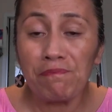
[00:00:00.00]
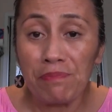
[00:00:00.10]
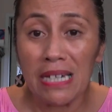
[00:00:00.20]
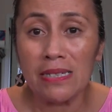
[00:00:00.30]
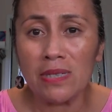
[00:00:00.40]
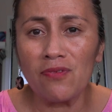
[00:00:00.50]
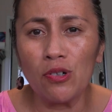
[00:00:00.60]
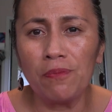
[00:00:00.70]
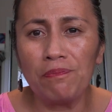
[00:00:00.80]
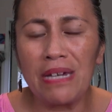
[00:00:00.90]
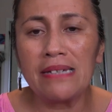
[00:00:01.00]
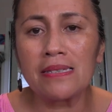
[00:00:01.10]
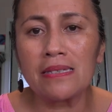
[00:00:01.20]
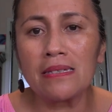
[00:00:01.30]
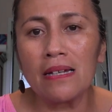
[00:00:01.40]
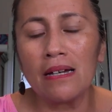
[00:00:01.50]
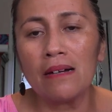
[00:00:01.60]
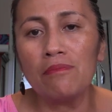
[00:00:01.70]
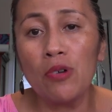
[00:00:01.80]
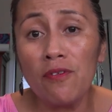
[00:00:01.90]
peaceful peace
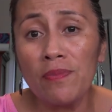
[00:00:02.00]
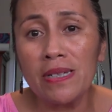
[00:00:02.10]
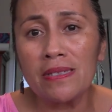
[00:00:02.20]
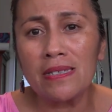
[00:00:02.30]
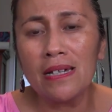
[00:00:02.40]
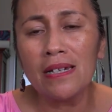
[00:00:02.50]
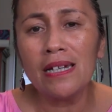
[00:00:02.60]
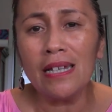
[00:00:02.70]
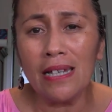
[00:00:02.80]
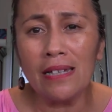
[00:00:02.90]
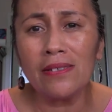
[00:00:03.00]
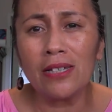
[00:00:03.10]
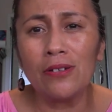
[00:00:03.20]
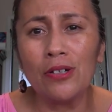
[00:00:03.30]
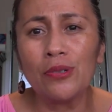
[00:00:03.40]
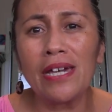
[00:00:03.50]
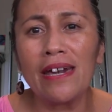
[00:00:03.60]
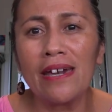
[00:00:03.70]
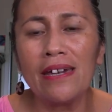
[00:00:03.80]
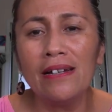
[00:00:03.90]
uh, movements in the
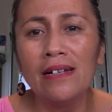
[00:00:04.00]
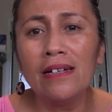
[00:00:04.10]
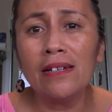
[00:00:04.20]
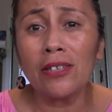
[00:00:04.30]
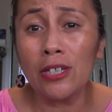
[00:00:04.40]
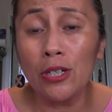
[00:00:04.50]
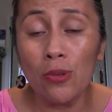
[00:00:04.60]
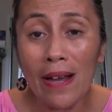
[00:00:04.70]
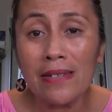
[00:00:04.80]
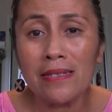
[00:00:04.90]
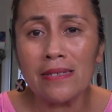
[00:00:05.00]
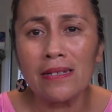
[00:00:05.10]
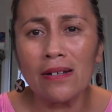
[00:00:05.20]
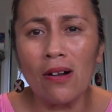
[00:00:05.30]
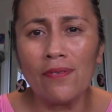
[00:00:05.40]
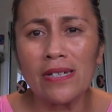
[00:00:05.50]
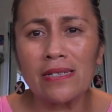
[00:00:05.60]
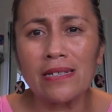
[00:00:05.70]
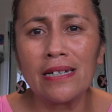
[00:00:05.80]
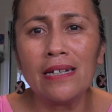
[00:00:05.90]
UK, the US,
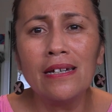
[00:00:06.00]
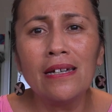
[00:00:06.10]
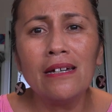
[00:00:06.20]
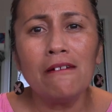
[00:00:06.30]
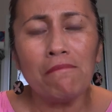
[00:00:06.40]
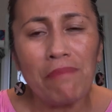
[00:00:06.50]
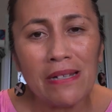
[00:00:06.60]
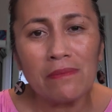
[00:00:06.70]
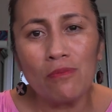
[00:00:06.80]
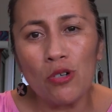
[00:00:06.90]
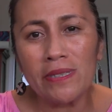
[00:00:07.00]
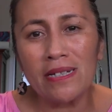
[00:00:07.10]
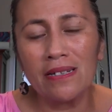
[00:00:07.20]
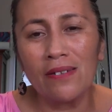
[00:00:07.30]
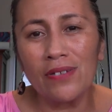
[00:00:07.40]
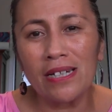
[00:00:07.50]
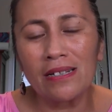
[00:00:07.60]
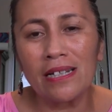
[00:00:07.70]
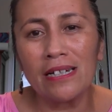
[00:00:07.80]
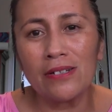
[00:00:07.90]
obviously, but more
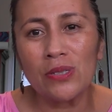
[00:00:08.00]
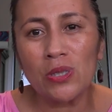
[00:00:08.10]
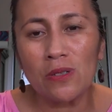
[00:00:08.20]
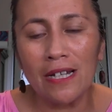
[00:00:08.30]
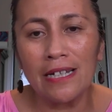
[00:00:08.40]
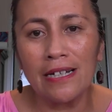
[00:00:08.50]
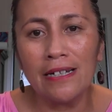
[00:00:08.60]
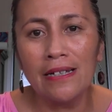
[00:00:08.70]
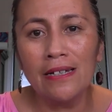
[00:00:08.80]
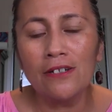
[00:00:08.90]
significantly in Australia